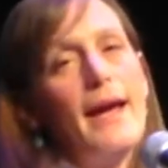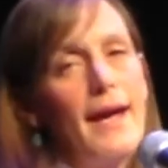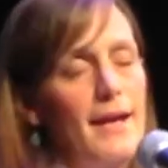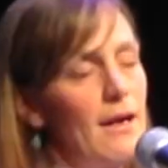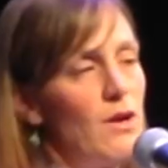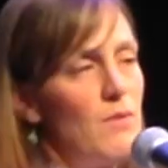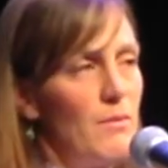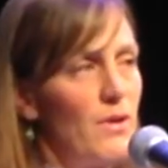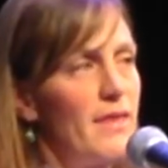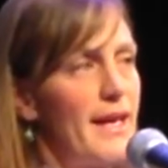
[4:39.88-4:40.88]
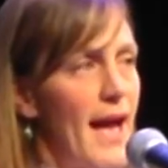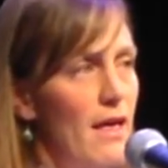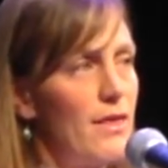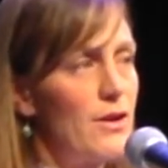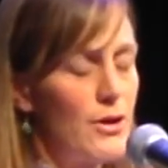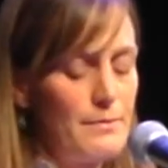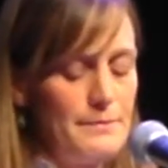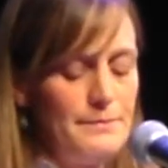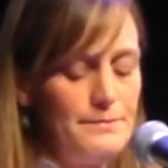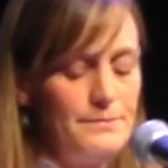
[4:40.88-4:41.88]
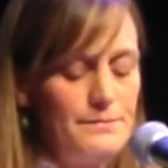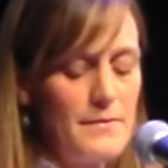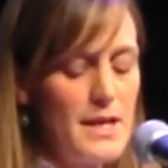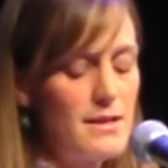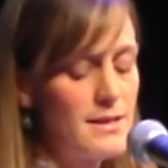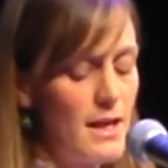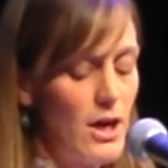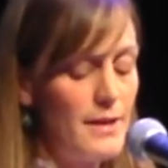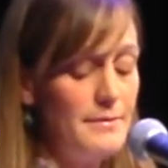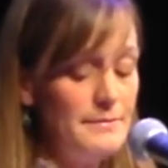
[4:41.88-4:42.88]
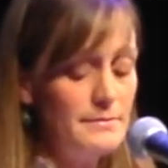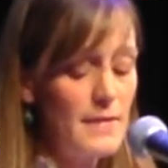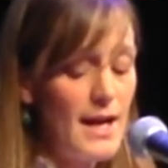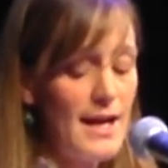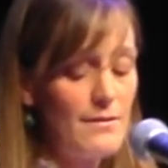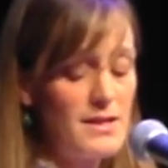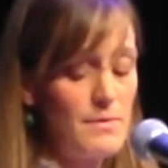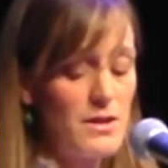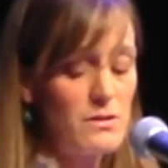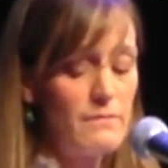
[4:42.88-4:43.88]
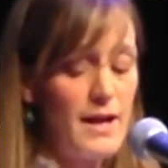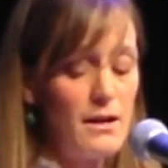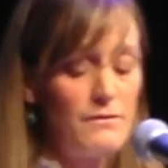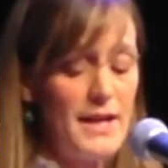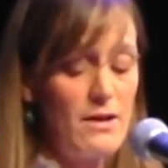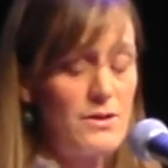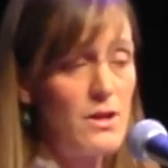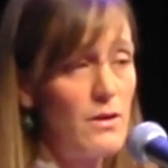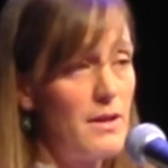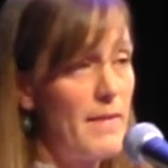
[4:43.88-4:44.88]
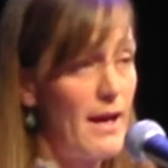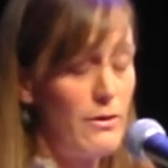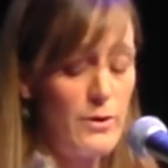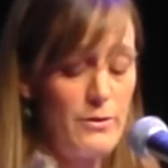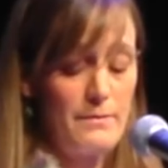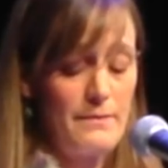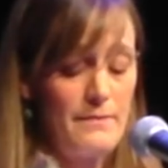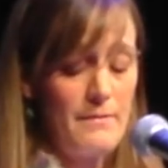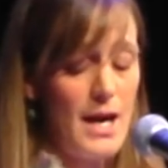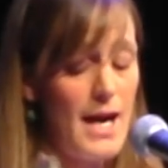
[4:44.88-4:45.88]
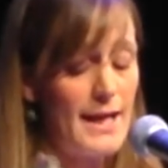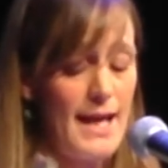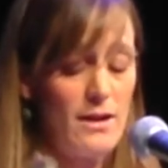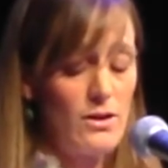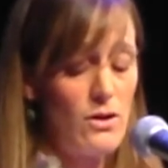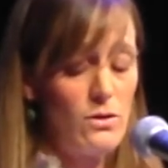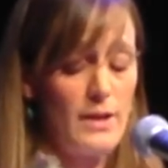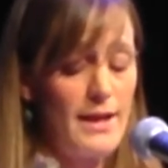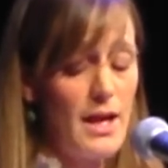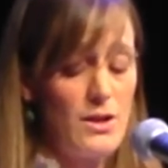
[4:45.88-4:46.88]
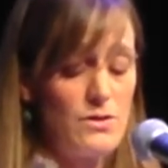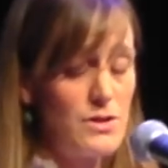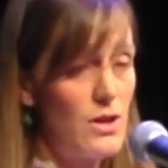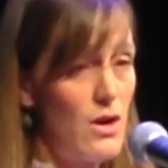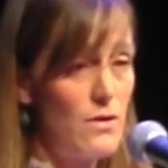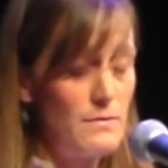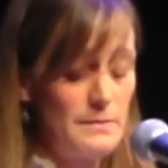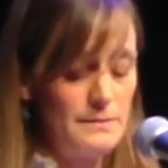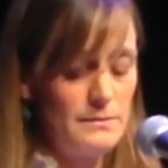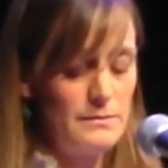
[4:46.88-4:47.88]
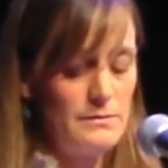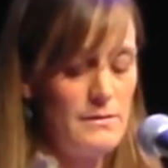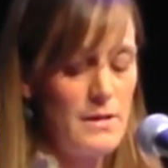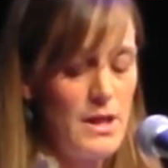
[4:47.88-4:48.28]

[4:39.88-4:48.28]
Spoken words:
and I remember the catheter. Sarah, I have a special valve now to go to the bathroom. I can't go like I used to go.